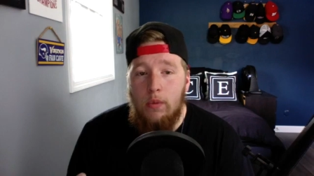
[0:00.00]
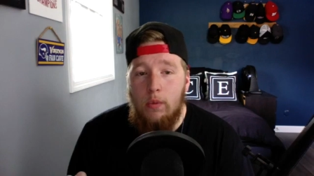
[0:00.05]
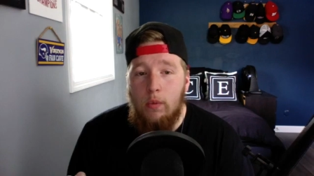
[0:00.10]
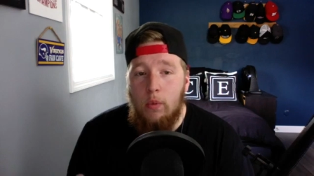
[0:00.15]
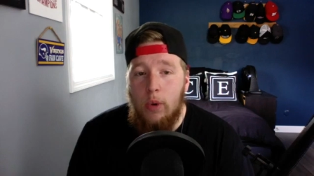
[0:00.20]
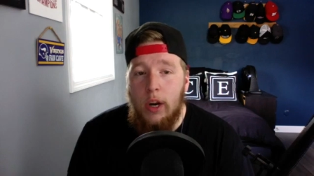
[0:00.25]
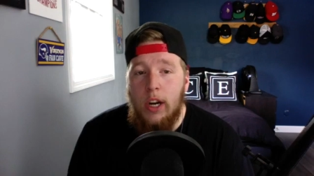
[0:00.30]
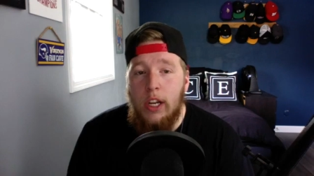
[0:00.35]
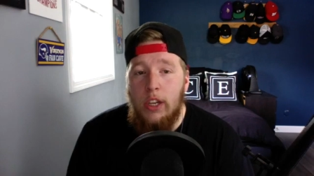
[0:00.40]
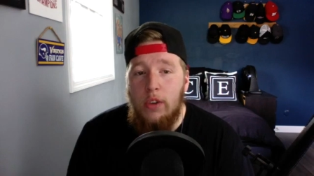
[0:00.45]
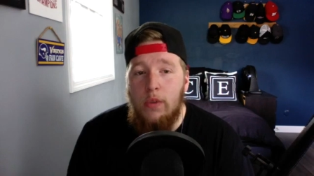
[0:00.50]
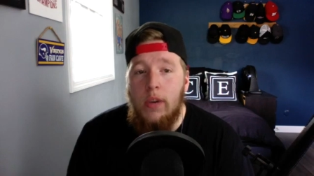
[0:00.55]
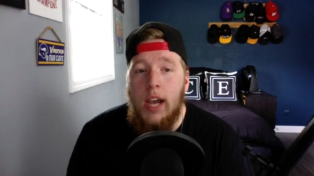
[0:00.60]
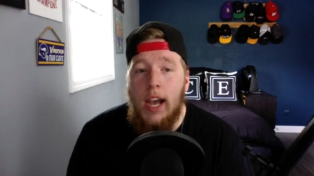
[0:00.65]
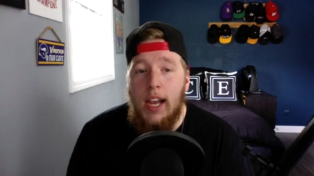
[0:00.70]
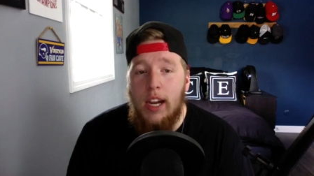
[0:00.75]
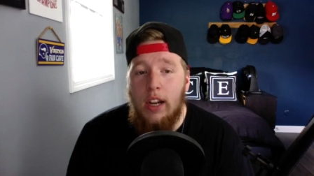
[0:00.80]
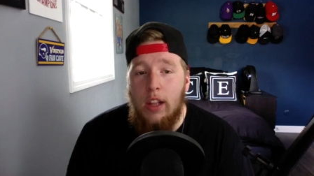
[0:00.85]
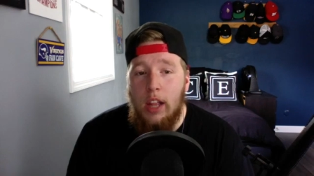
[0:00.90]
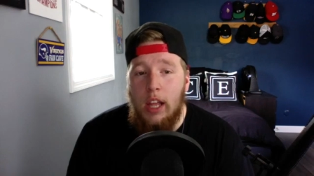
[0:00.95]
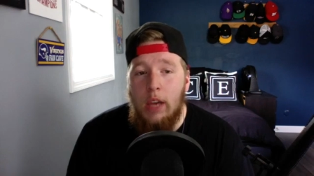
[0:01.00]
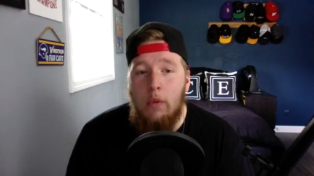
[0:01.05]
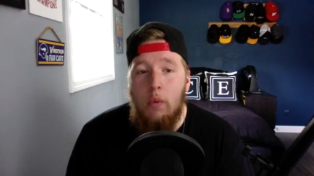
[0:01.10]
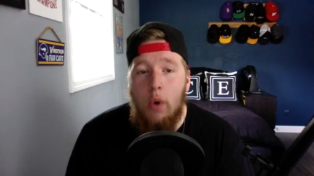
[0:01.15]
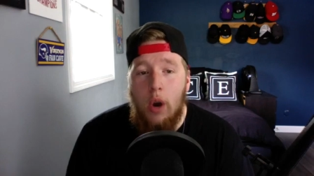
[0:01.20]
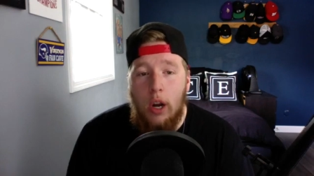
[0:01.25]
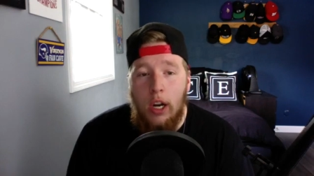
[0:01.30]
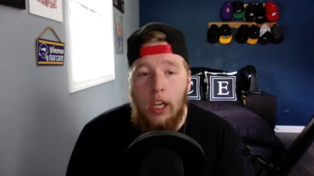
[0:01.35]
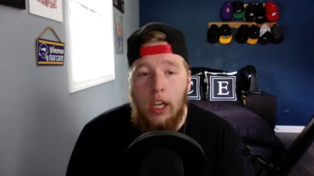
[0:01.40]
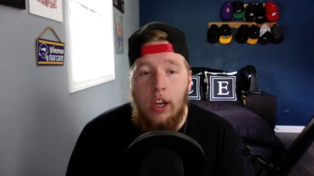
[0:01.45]
where you kind of like
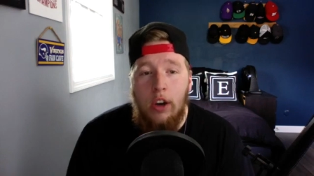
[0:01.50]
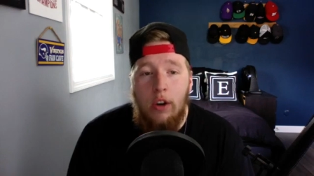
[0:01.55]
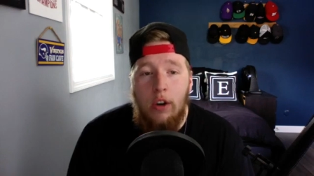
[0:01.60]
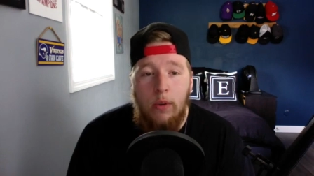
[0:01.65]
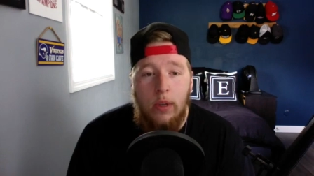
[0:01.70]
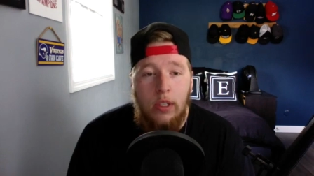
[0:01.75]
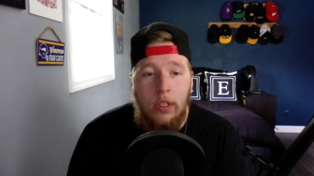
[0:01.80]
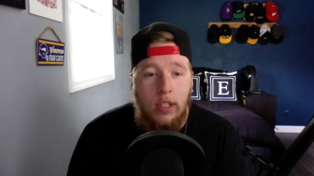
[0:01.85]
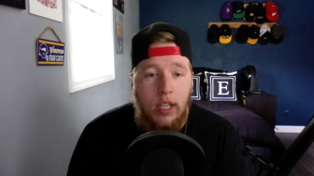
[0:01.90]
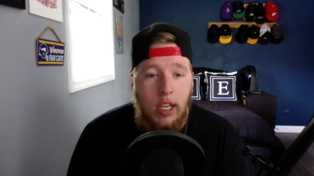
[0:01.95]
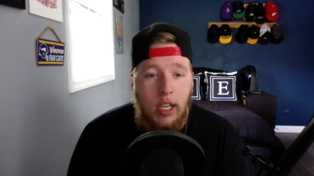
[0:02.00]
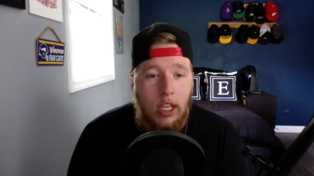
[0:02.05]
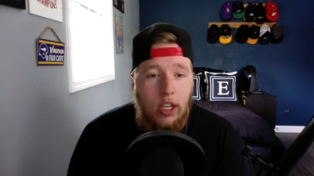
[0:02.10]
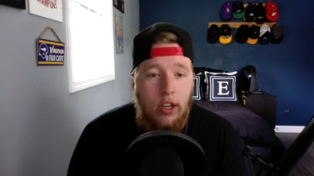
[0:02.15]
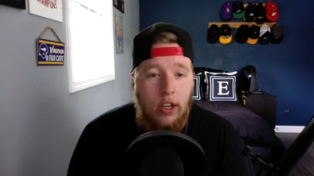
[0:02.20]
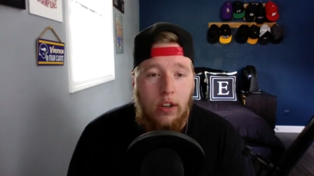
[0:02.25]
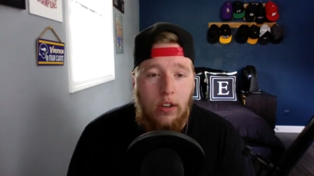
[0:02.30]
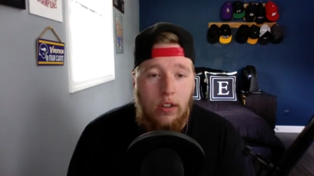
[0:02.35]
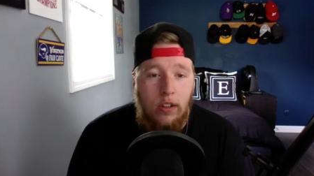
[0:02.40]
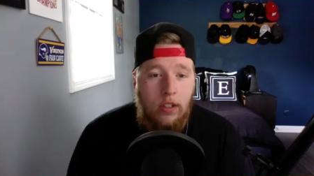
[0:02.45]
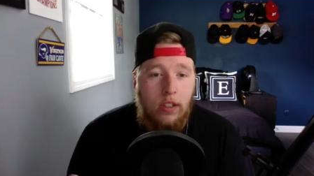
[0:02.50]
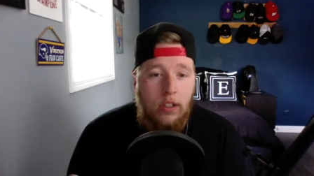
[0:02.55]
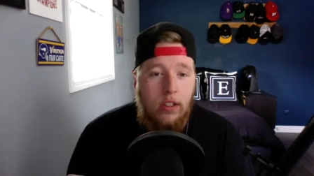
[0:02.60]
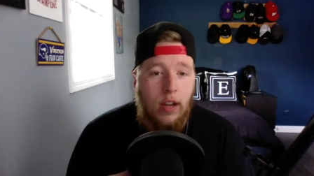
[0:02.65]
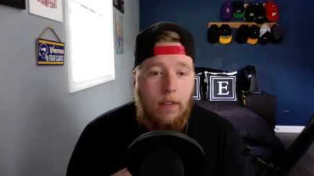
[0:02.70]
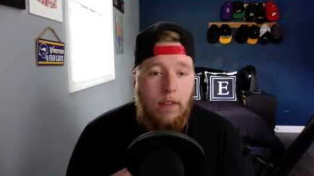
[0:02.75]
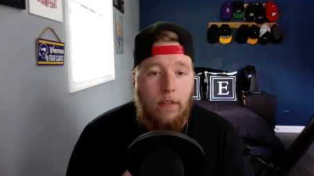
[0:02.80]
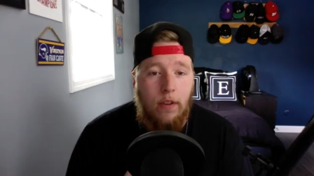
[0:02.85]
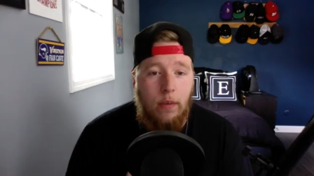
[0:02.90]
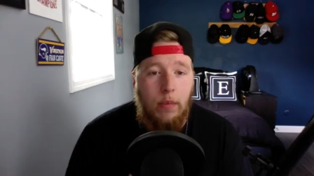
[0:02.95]
want to go is like your
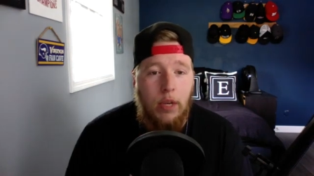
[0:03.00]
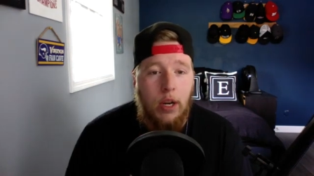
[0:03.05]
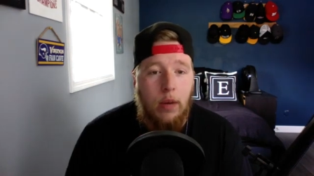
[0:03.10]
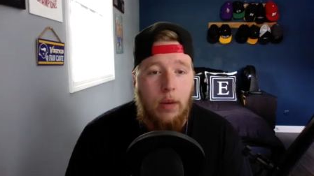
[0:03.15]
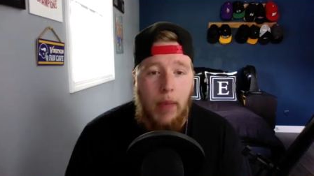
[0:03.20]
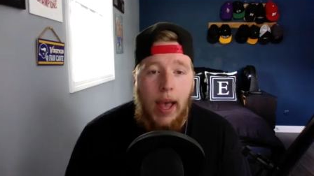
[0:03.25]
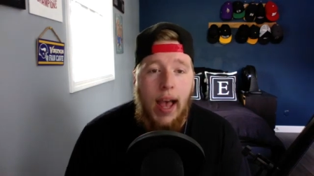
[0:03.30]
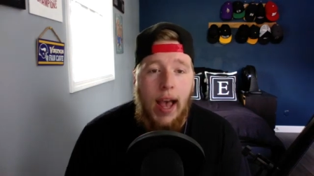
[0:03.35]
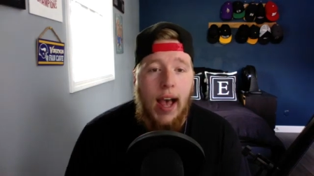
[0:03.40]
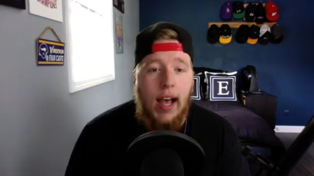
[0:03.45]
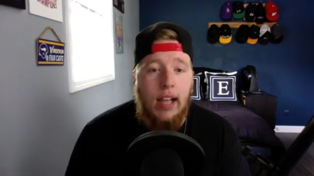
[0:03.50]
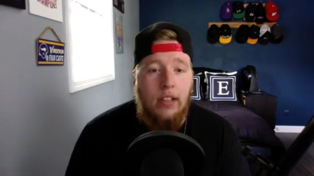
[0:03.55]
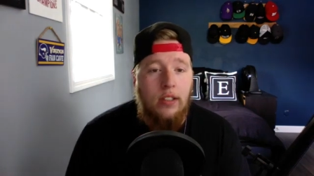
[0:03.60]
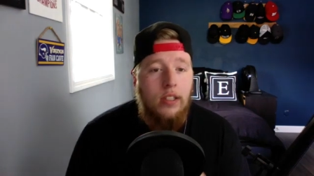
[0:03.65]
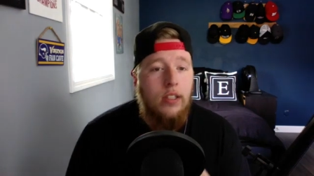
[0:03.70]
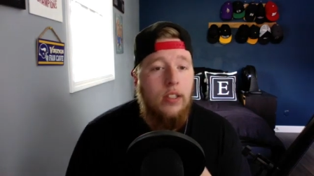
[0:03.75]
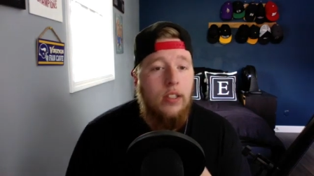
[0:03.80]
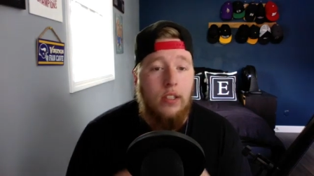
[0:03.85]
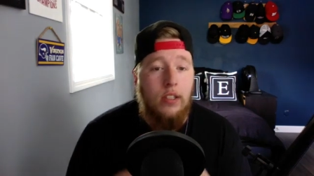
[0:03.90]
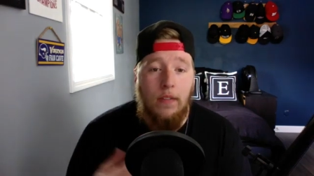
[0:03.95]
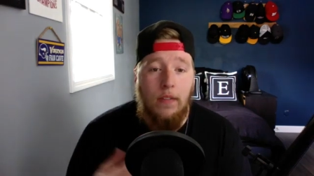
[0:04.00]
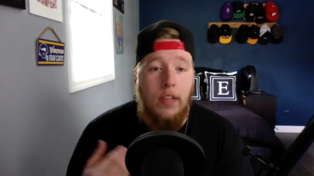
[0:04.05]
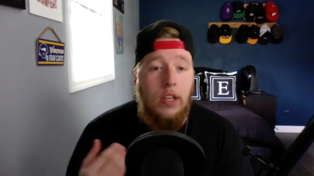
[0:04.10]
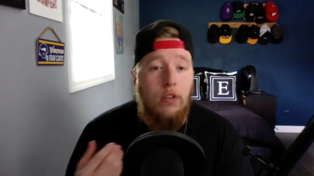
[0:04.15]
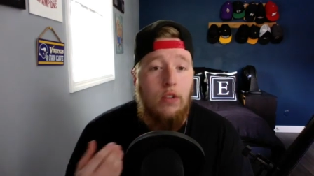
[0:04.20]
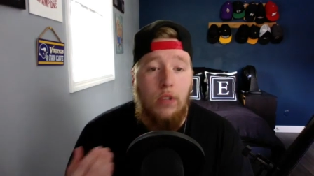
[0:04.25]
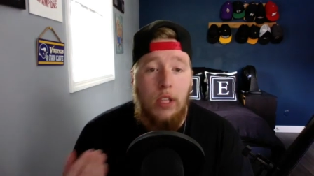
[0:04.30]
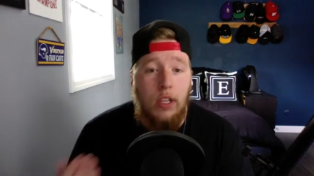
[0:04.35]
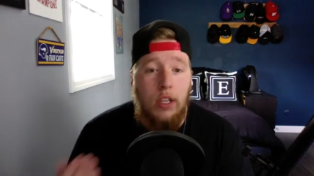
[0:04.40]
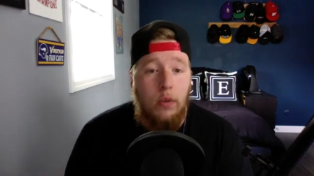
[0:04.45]
stuff from your past, and the stuff that
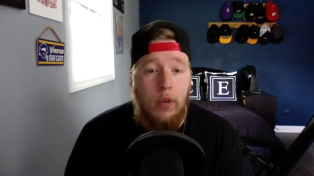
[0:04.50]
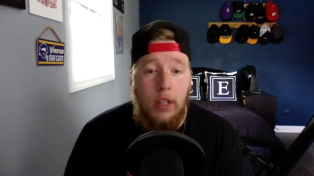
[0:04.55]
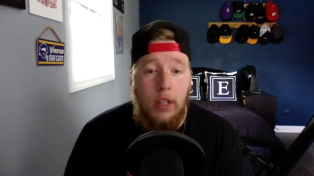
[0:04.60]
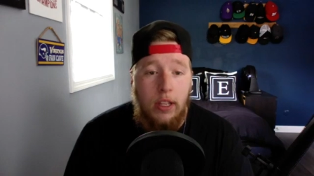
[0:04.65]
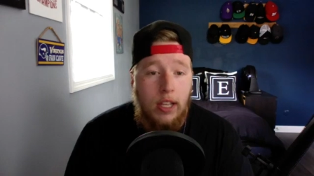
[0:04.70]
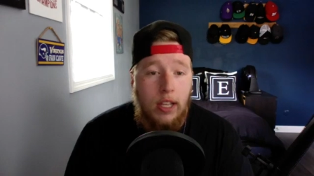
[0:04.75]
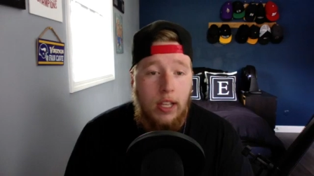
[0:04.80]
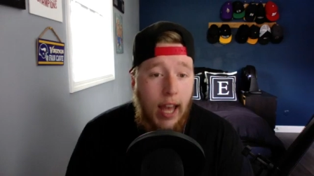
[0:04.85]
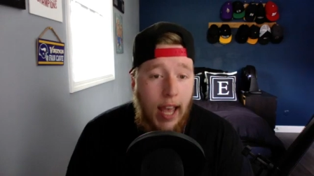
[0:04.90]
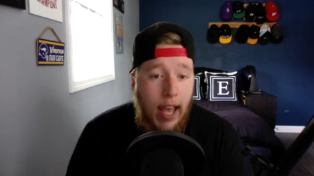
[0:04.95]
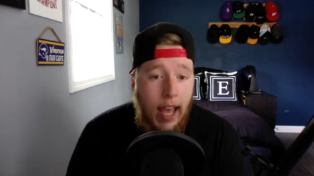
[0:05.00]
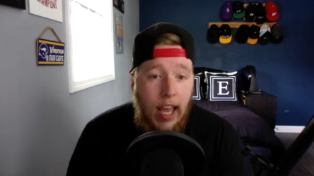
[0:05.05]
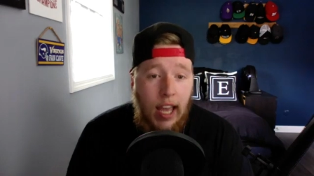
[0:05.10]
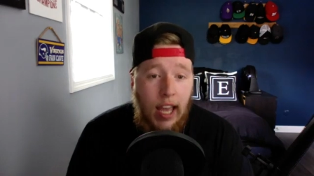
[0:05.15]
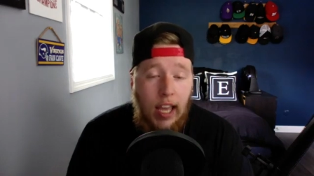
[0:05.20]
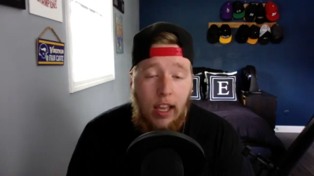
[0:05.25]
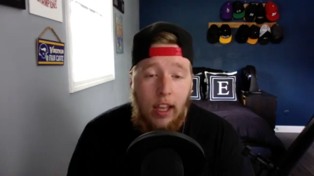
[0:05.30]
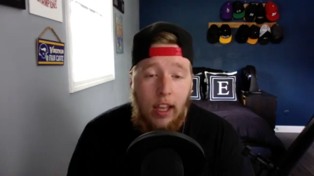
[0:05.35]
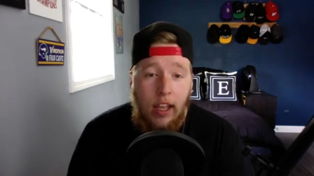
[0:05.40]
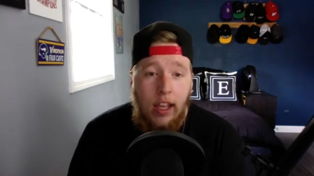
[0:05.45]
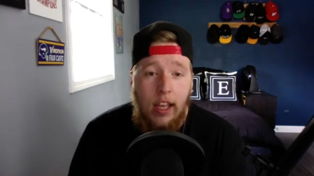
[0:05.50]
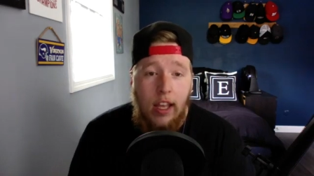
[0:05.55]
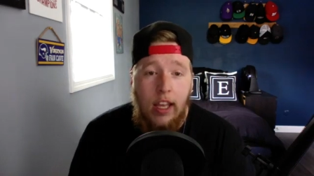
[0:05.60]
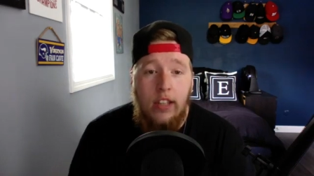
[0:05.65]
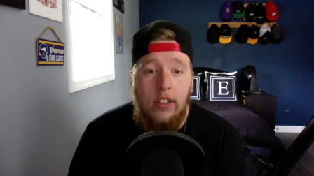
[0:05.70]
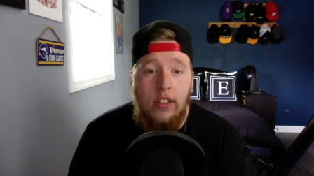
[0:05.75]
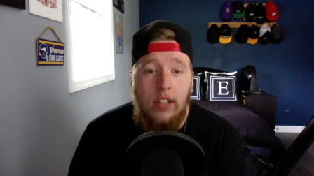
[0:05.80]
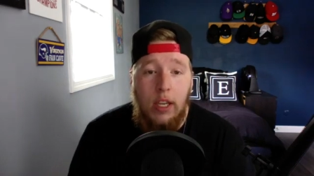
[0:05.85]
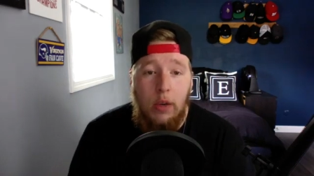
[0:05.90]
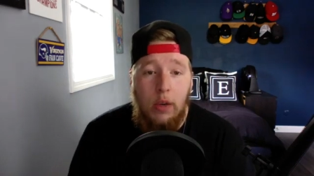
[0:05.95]
you deal with today
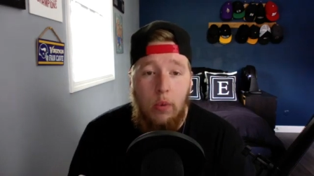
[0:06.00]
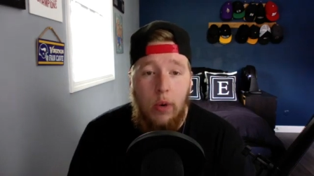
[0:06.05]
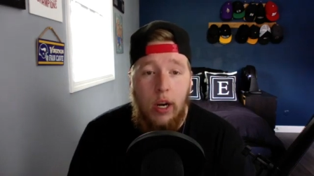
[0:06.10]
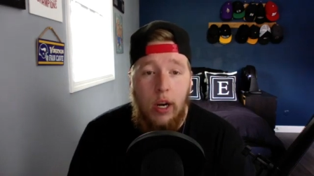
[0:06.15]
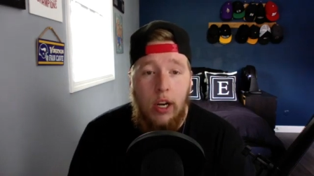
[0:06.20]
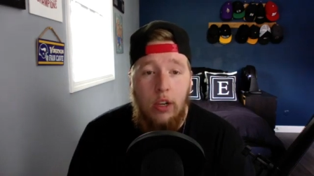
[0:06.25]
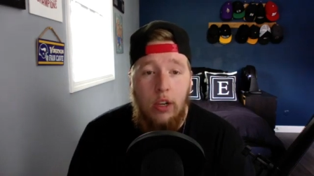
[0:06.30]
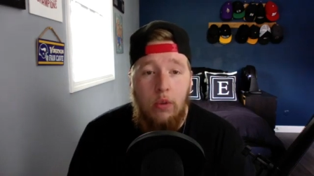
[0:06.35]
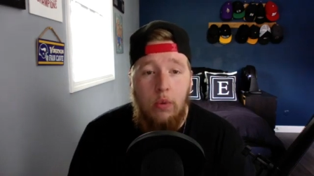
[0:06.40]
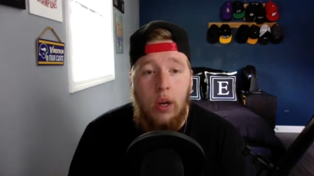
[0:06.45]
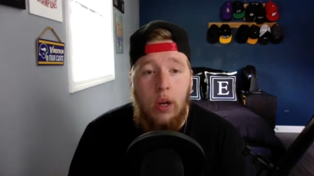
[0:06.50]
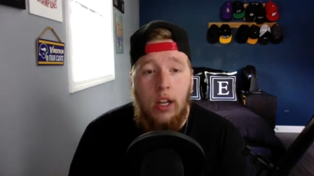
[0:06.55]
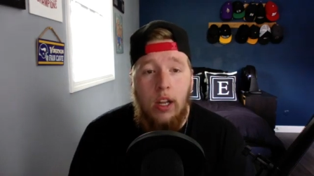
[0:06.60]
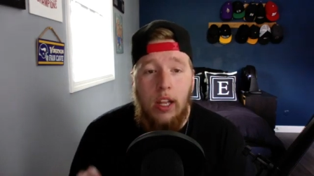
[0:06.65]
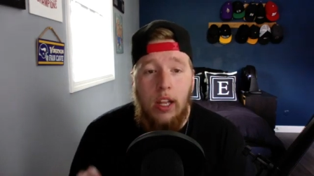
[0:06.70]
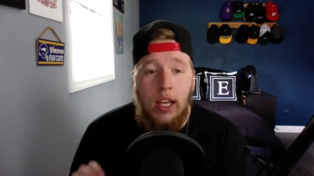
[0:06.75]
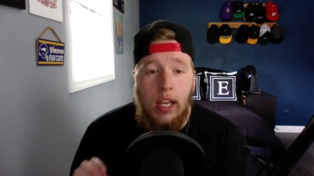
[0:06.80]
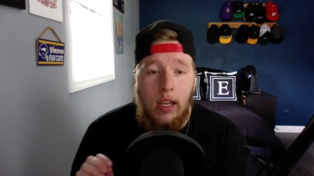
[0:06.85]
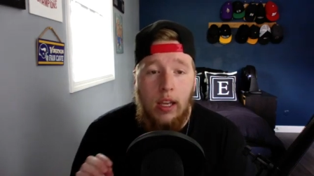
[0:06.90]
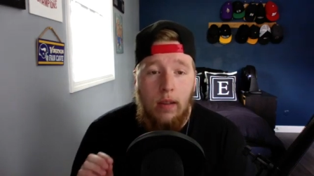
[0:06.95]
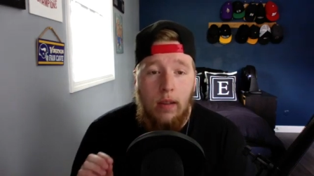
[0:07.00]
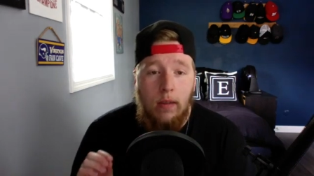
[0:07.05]
is like where you want to like